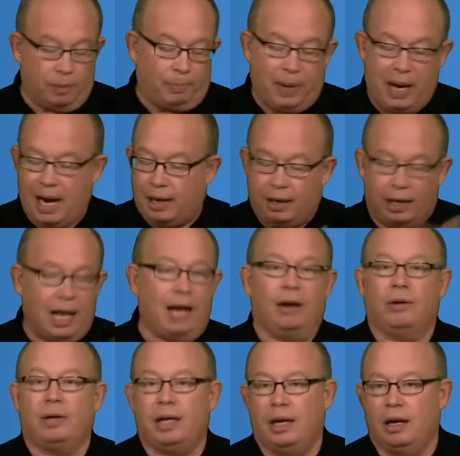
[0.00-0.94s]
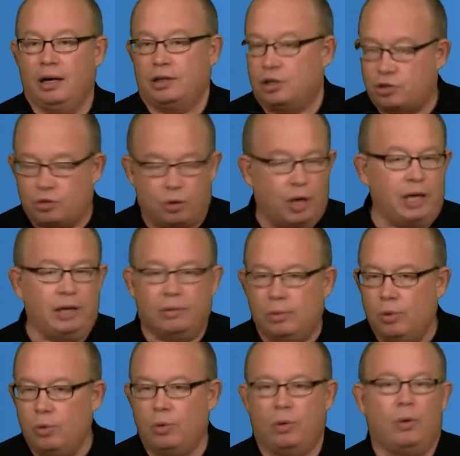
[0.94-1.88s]
Packard, I don't care, Detroit,
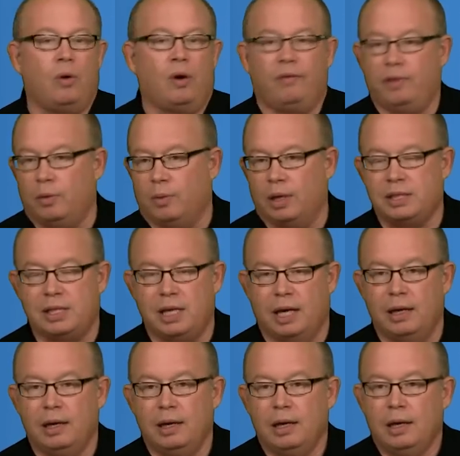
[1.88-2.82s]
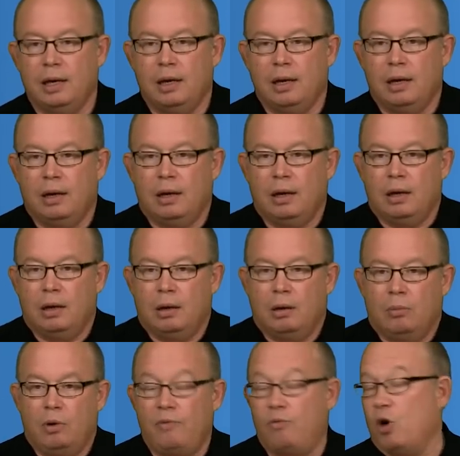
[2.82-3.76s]
who, whoever you want to say.
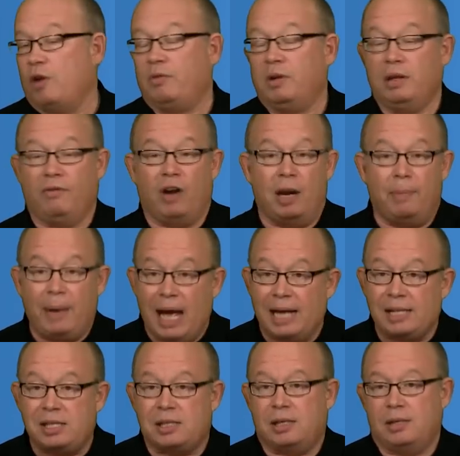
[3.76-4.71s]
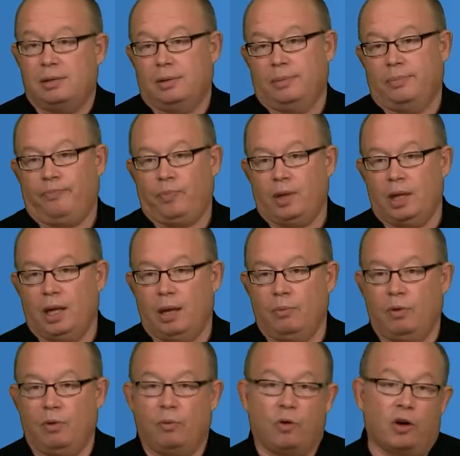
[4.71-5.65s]
We've worked with the very best,
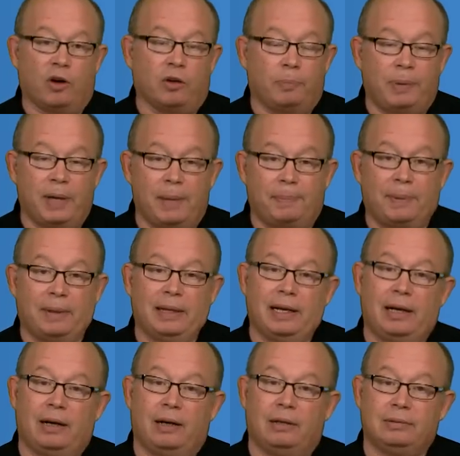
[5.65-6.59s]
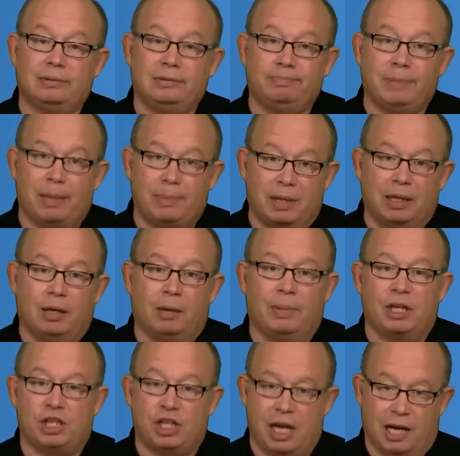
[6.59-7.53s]
and we work with people that are maybe a little
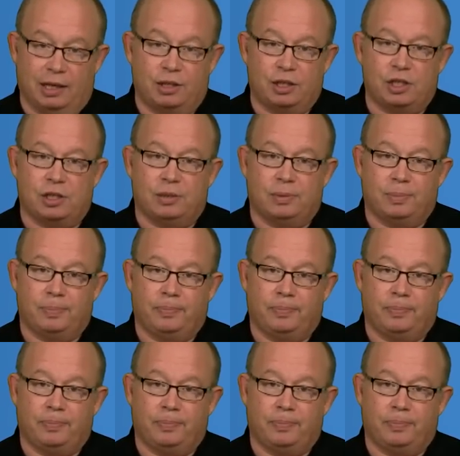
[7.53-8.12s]
bit challenged.